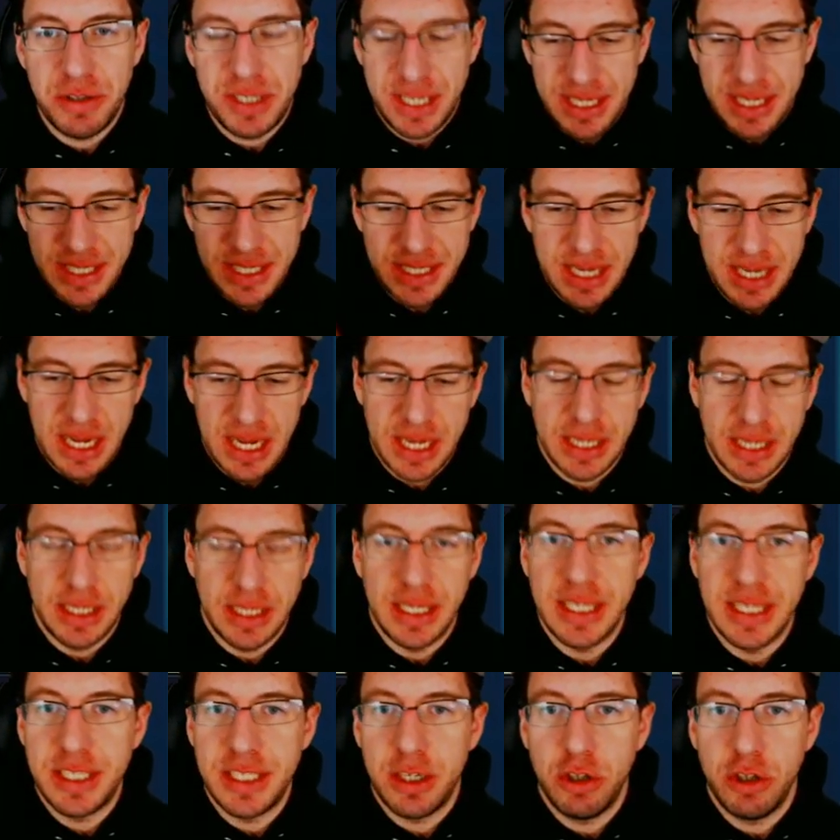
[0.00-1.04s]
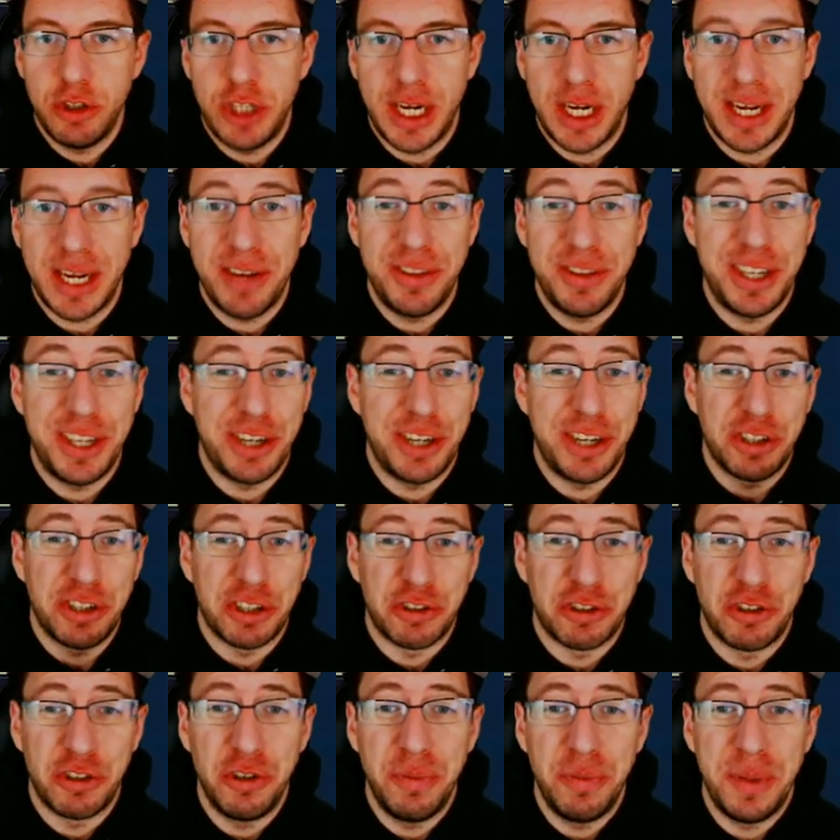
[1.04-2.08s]
is let's go check out their
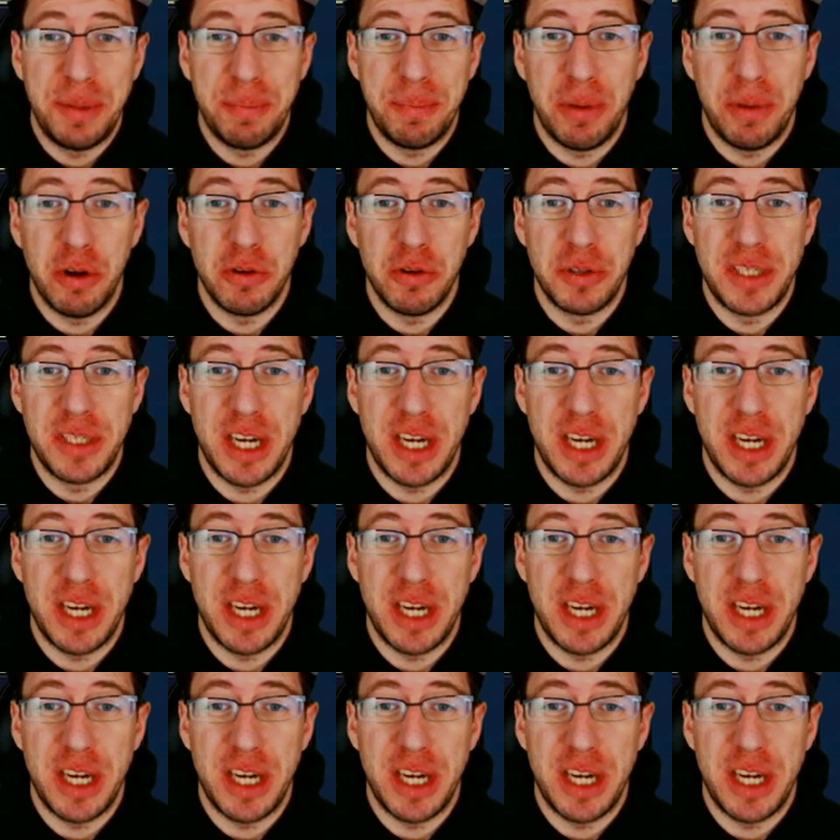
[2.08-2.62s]
recruitment posts